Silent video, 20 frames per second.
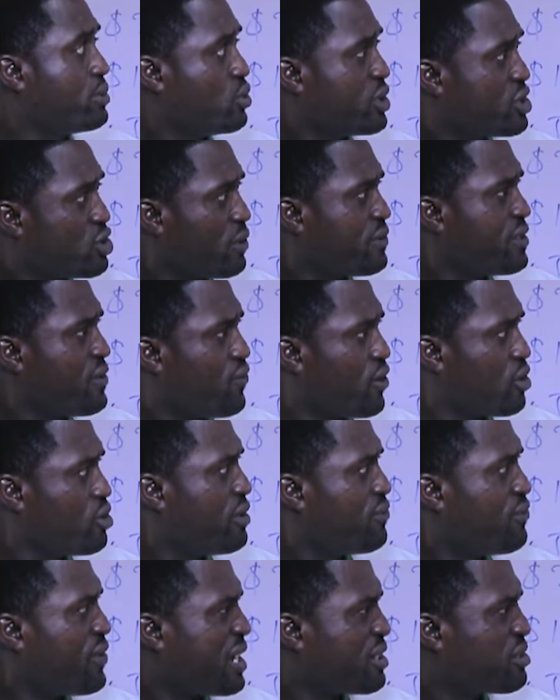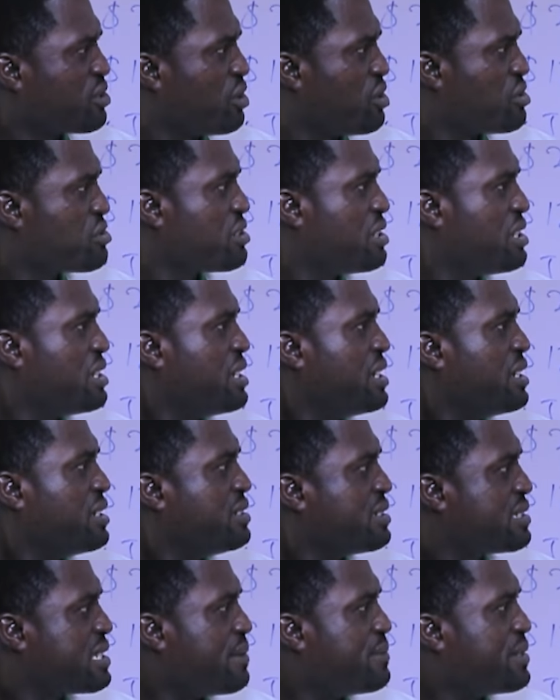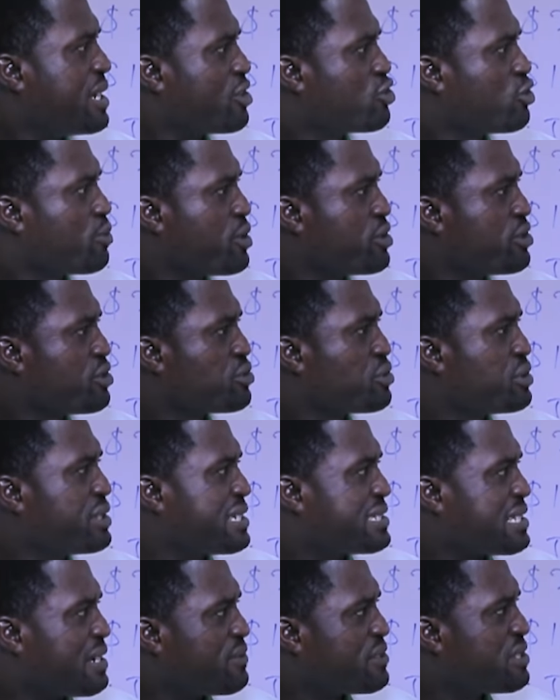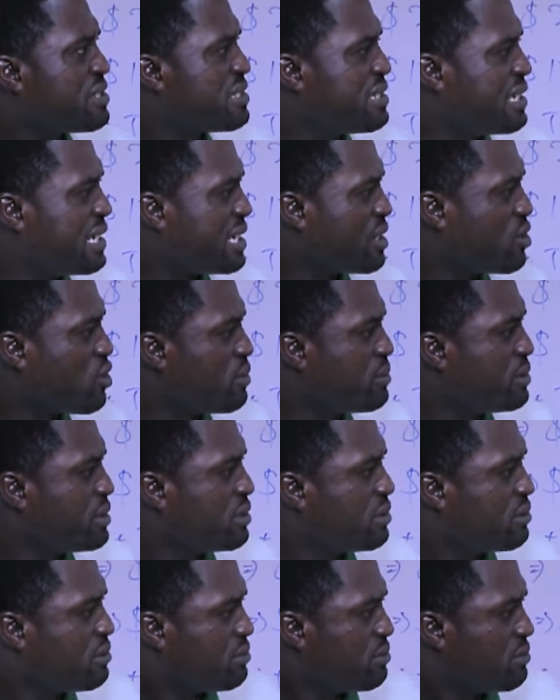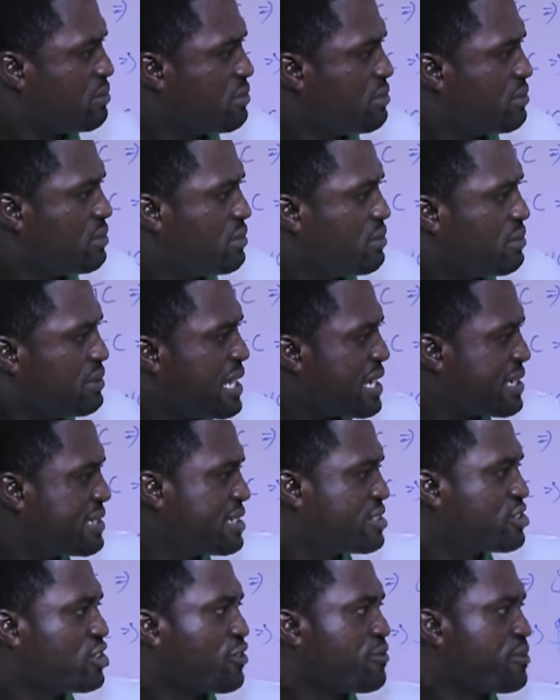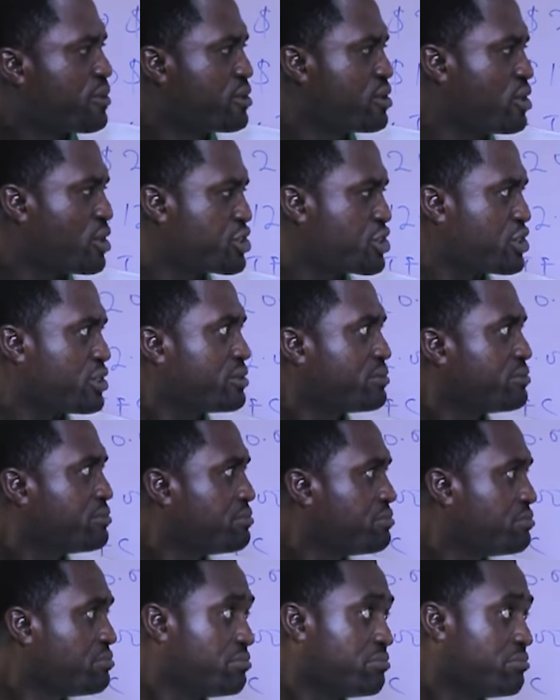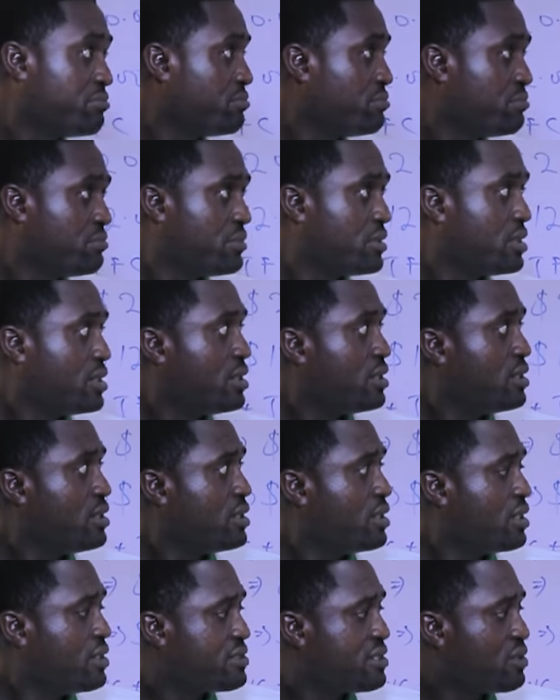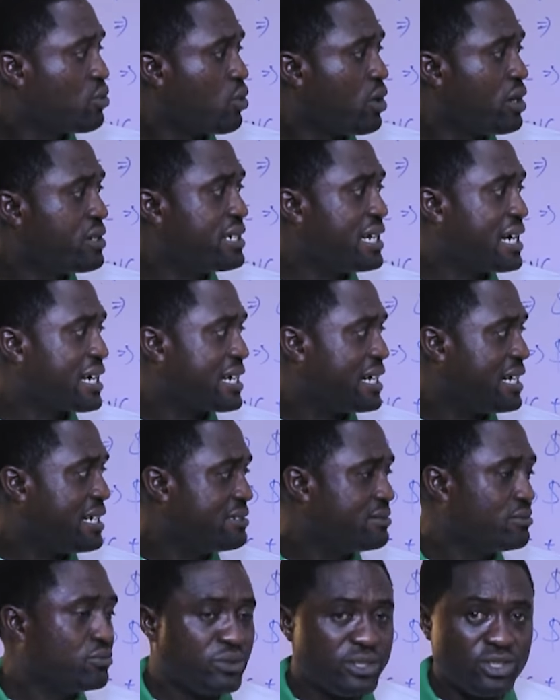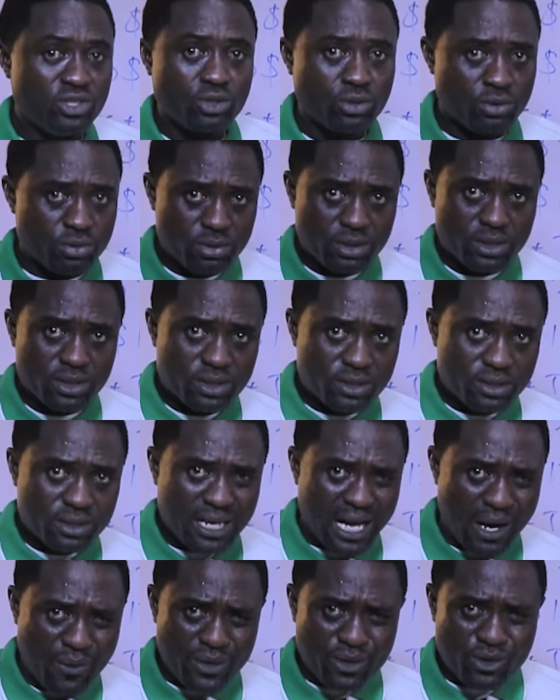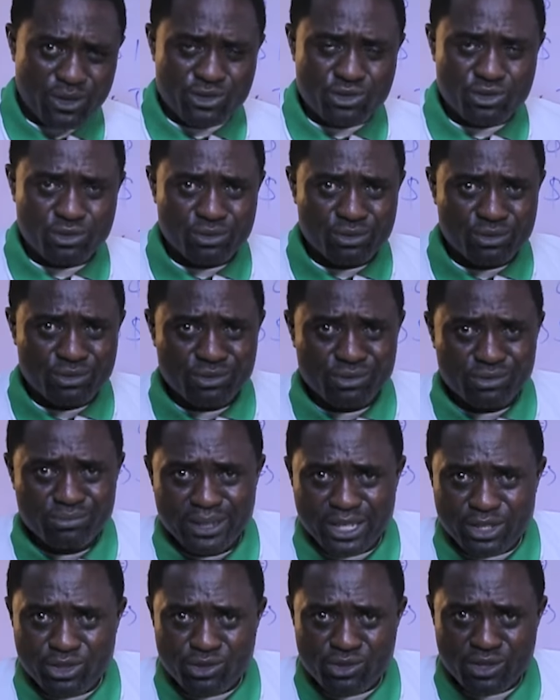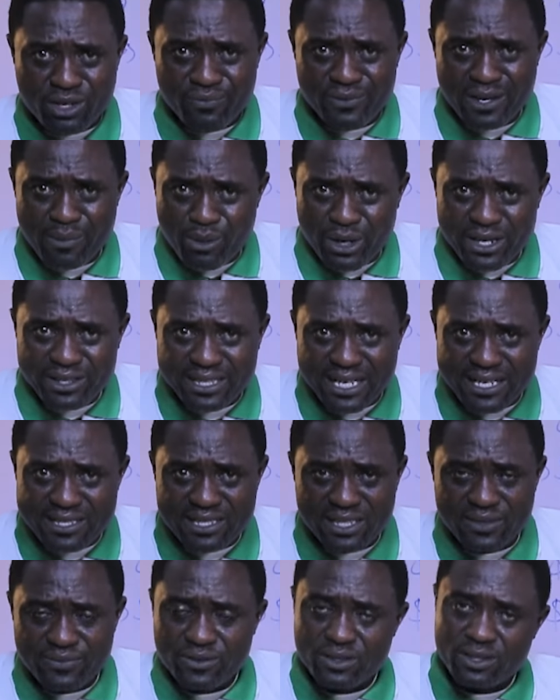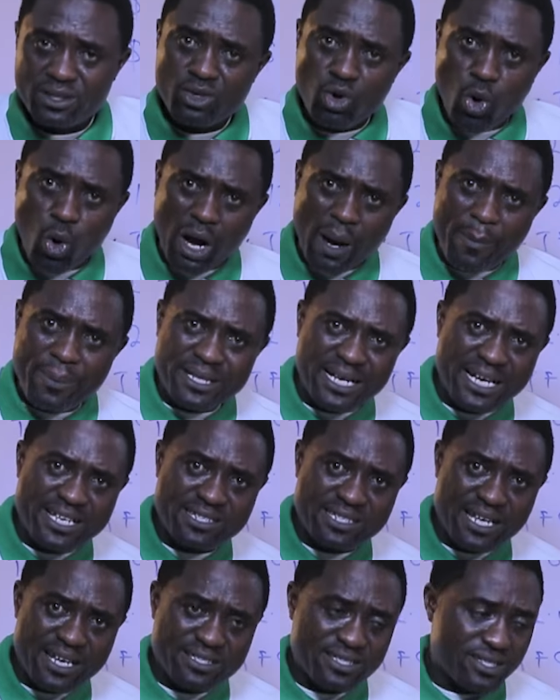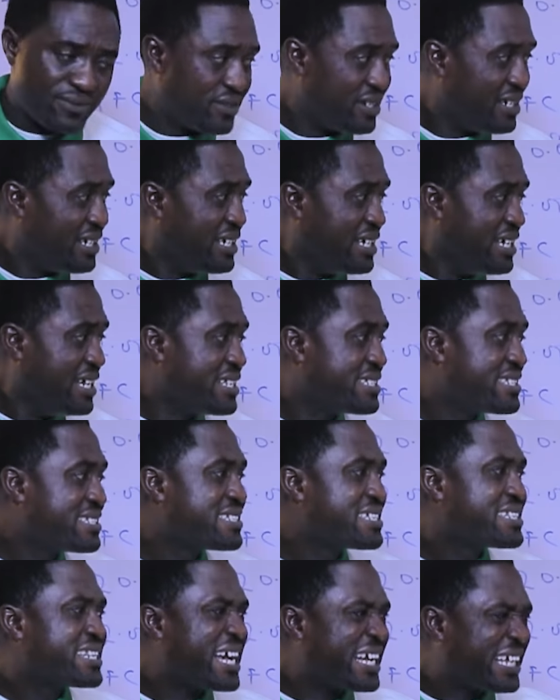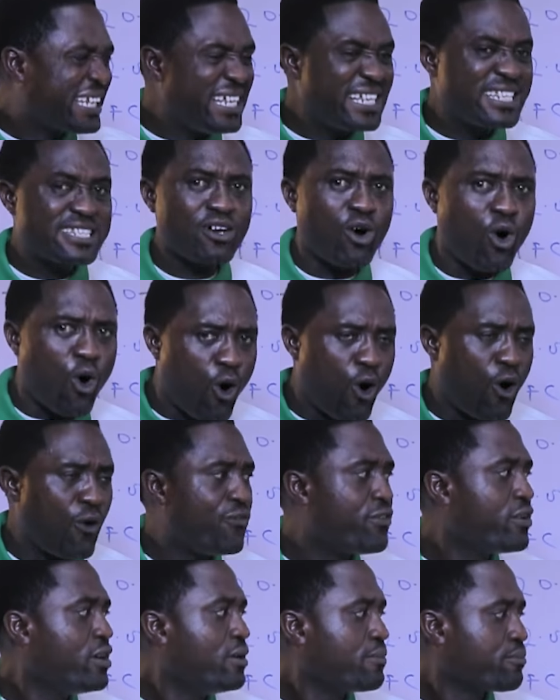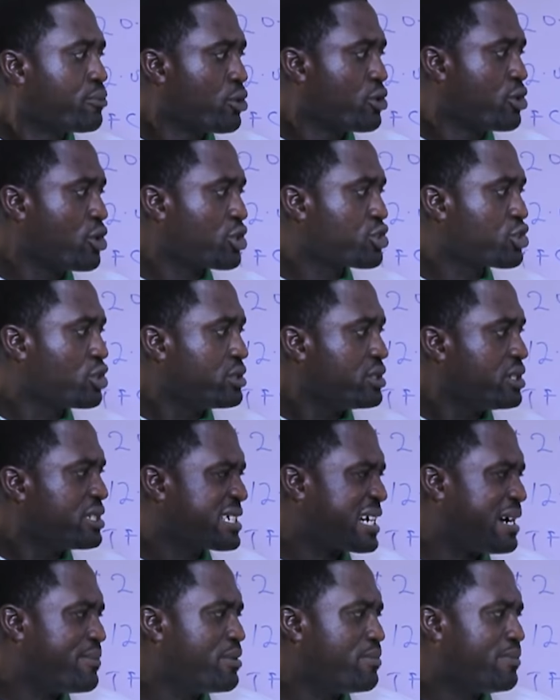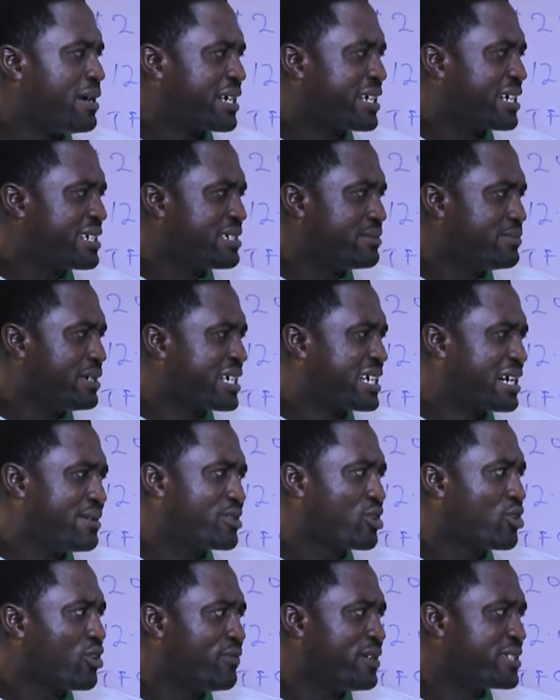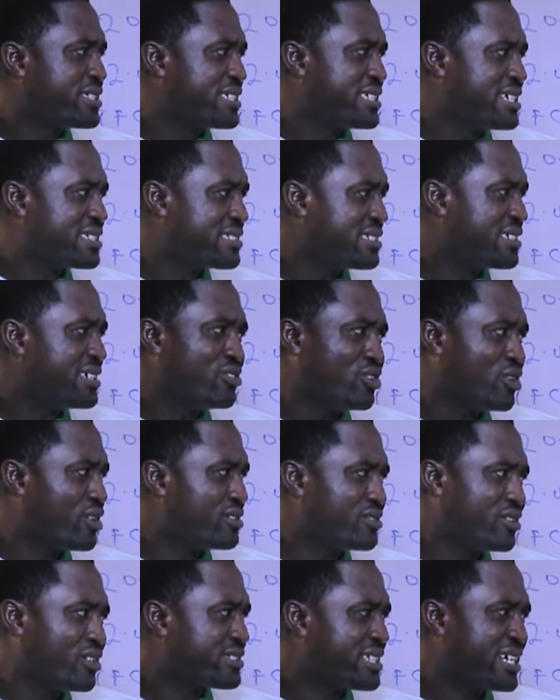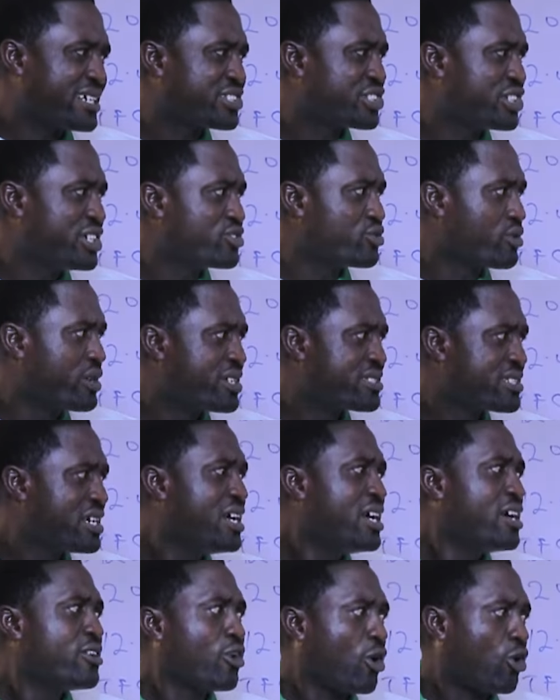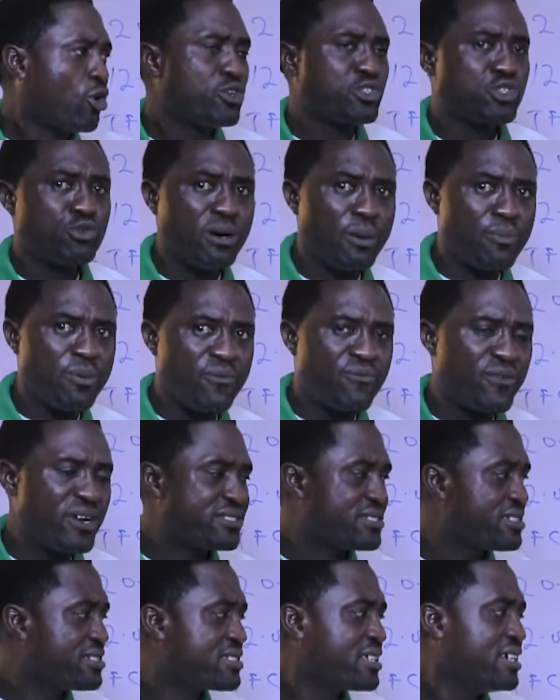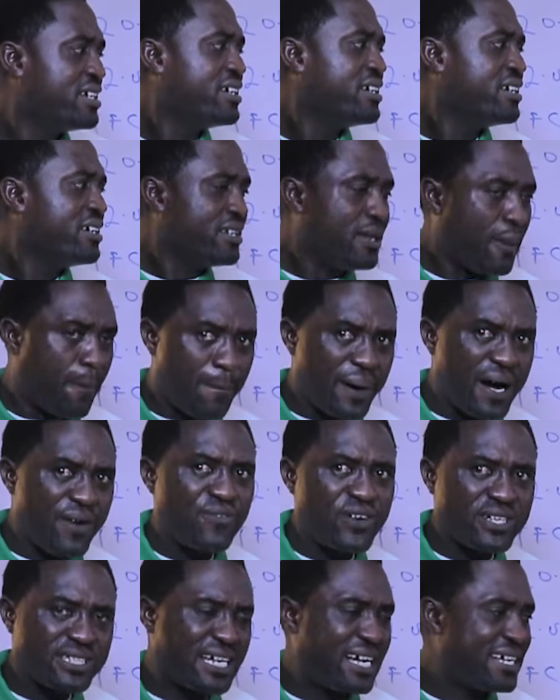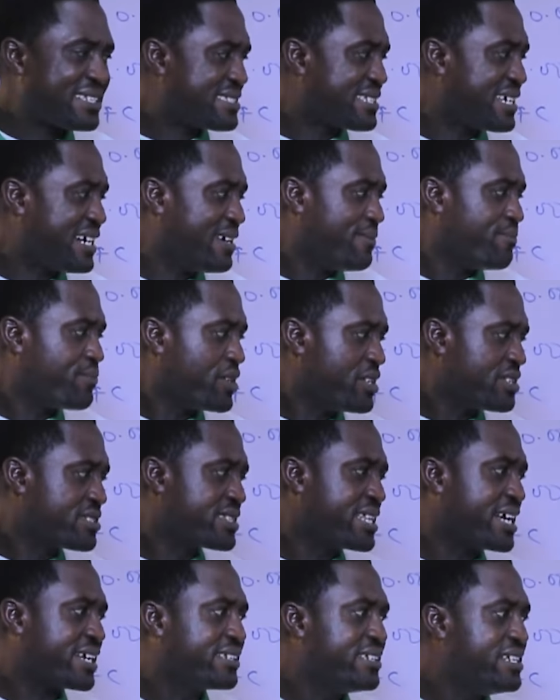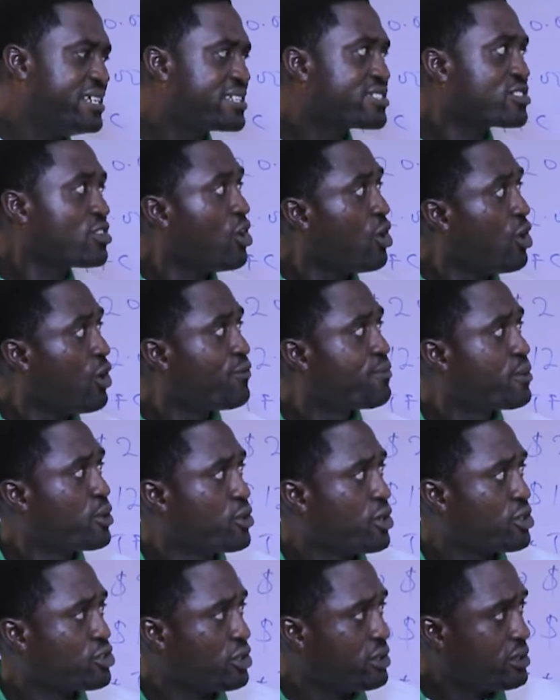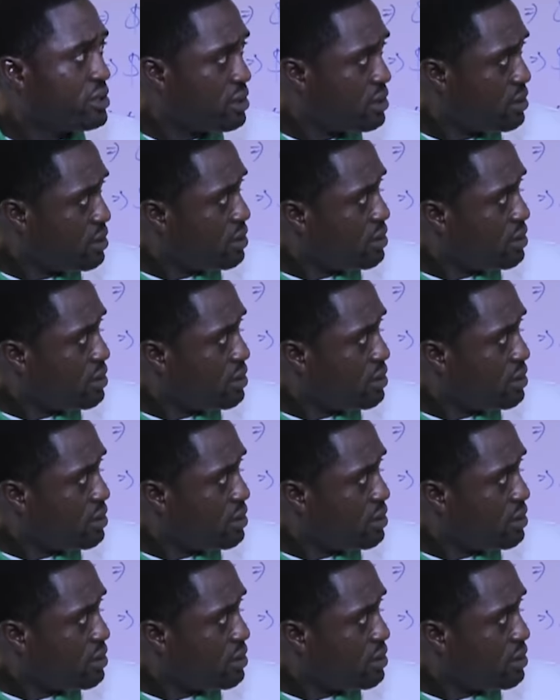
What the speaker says: Which of the following factors determine how to produce goods and services in an economy? Techniques of production is the one that we know Are we going to make use of labor intensive or capital intensive? It is the techniques of production. It can't be market demand, it can't be government agency, not exchange rates, not consumer preferences. The perfect answer is techniques of production.